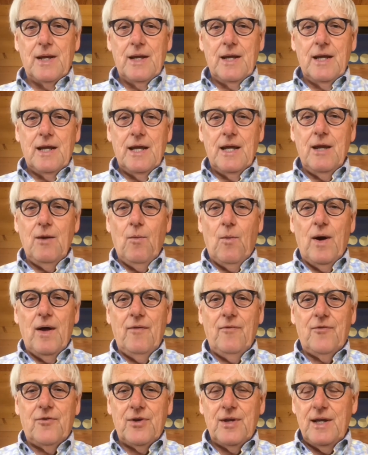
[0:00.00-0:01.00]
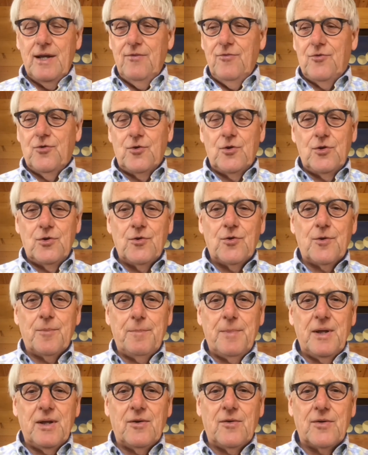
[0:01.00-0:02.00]
He went into your
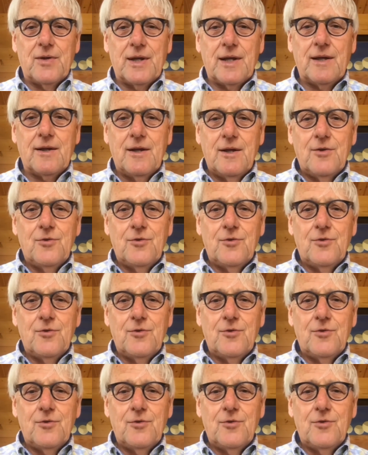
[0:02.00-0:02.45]
building